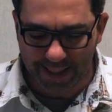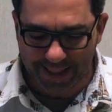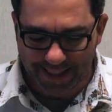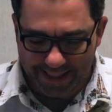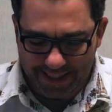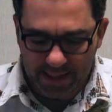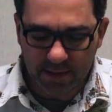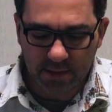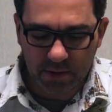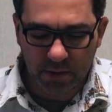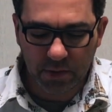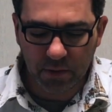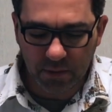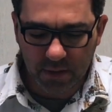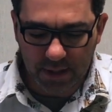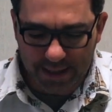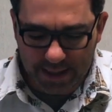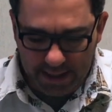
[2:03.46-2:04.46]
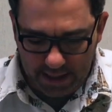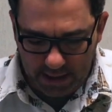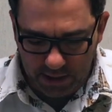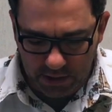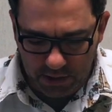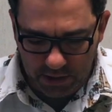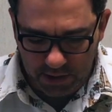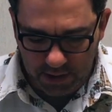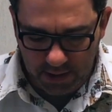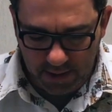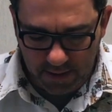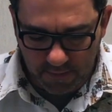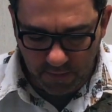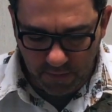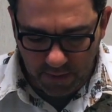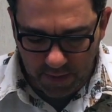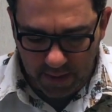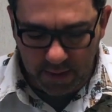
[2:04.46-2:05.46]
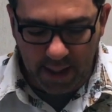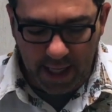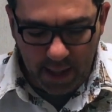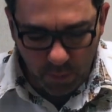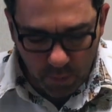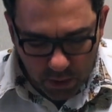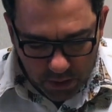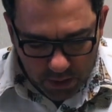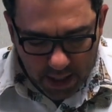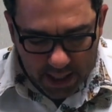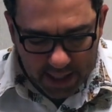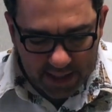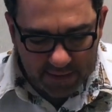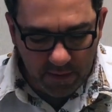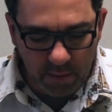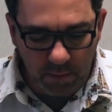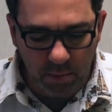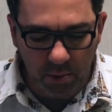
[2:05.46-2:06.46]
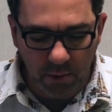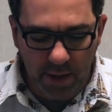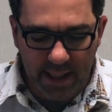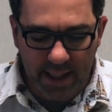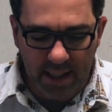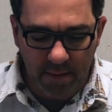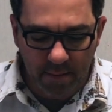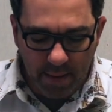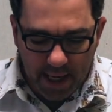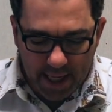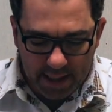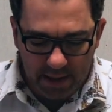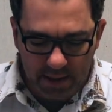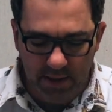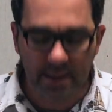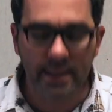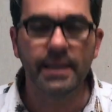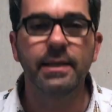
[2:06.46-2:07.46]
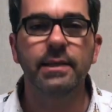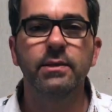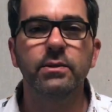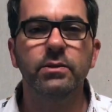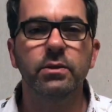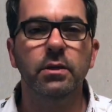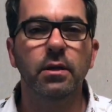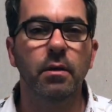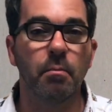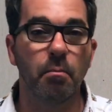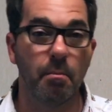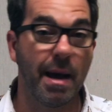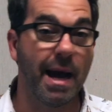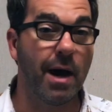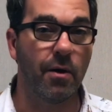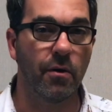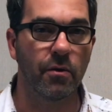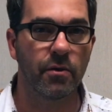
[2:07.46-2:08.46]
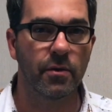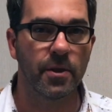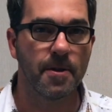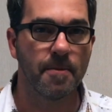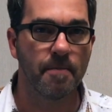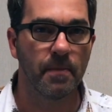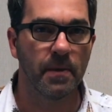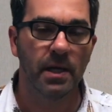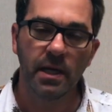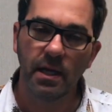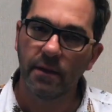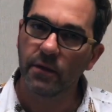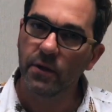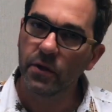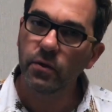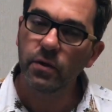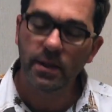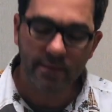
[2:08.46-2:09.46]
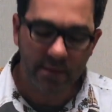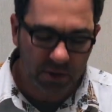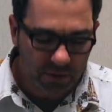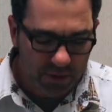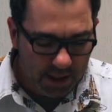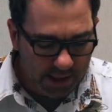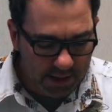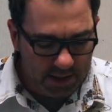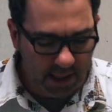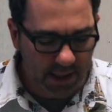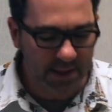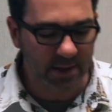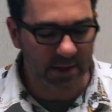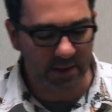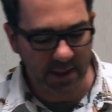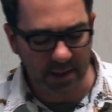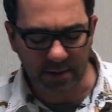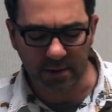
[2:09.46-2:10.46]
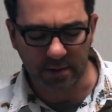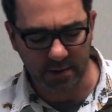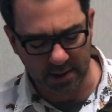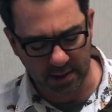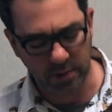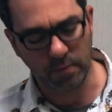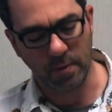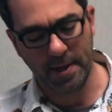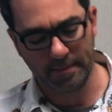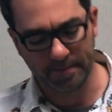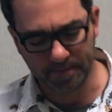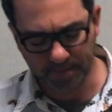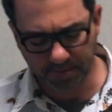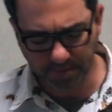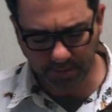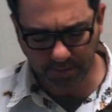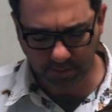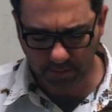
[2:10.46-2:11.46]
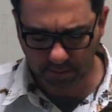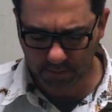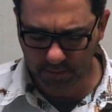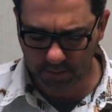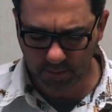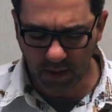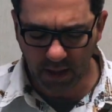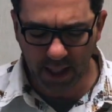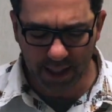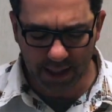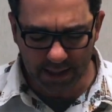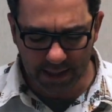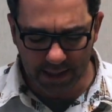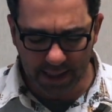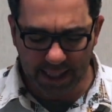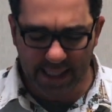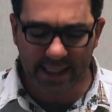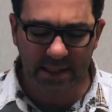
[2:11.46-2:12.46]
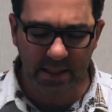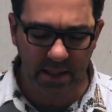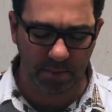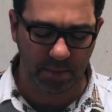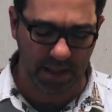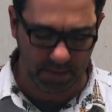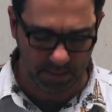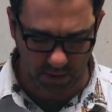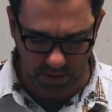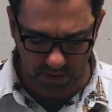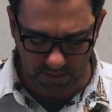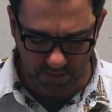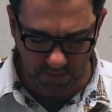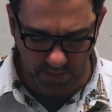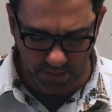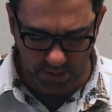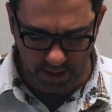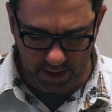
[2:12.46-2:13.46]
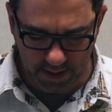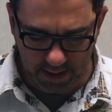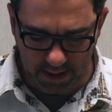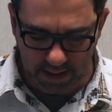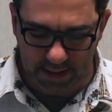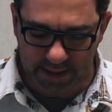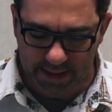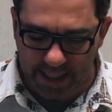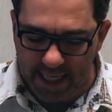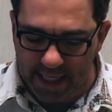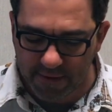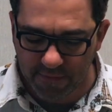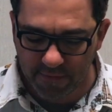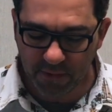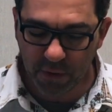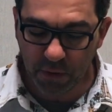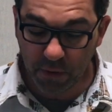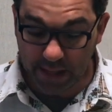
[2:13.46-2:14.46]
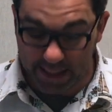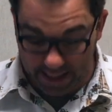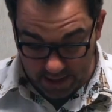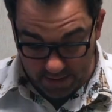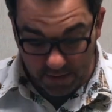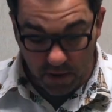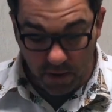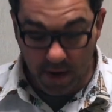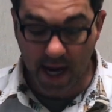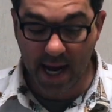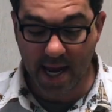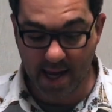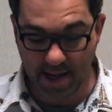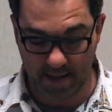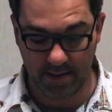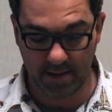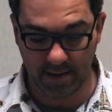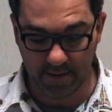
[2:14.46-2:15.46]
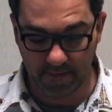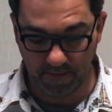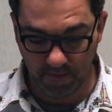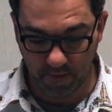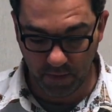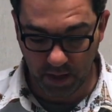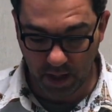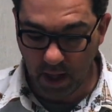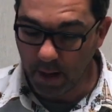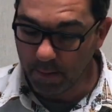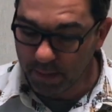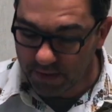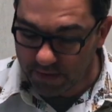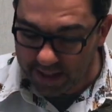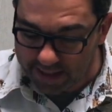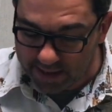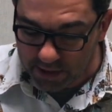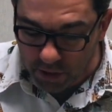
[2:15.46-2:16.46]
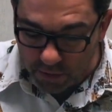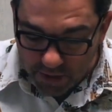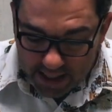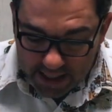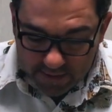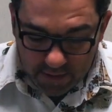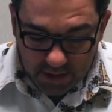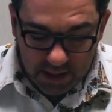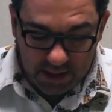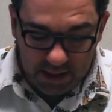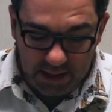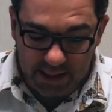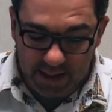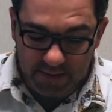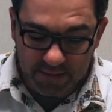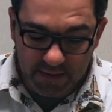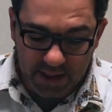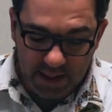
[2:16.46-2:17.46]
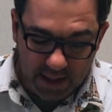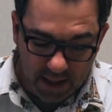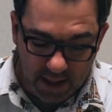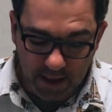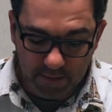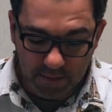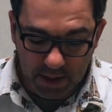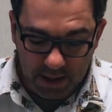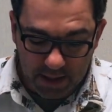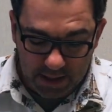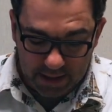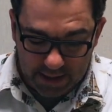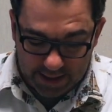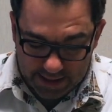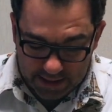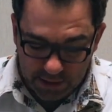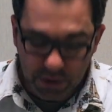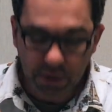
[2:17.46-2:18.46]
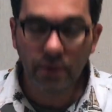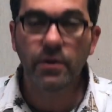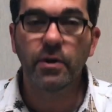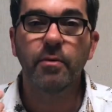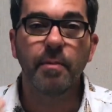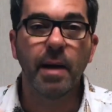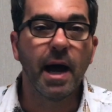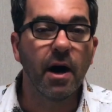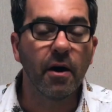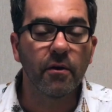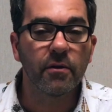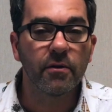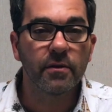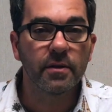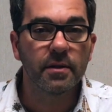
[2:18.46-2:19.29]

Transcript: into the dish and will not even bring it back to his mouth. The New Living Translation says it this way. Lazy people take food in their hand, but they don't even lift it up to their mouth.